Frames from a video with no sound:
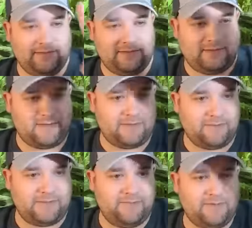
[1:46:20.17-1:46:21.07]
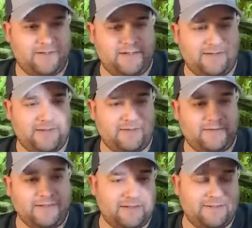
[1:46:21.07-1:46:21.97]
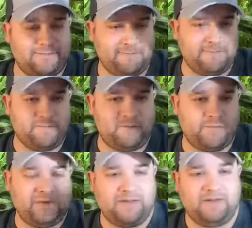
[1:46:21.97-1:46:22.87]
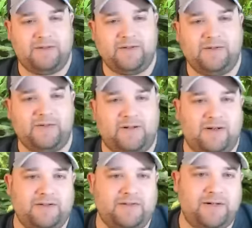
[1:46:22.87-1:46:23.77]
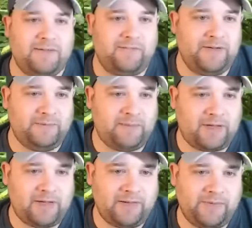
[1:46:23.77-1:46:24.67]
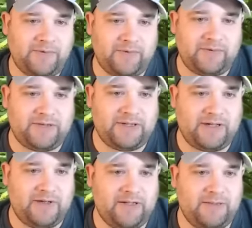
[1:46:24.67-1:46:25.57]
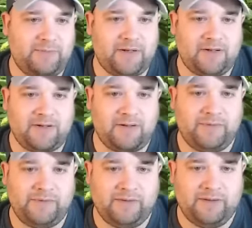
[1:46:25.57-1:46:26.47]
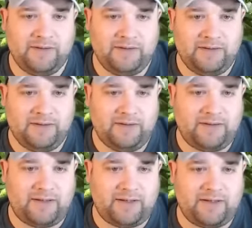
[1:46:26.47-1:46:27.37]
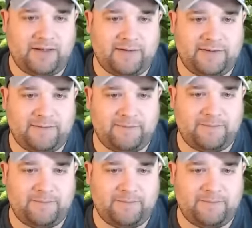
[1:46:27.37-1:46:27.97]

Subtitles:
Oh, my finger cuts off right there. Those are drape fin barbs. There's cherry barbs. Right.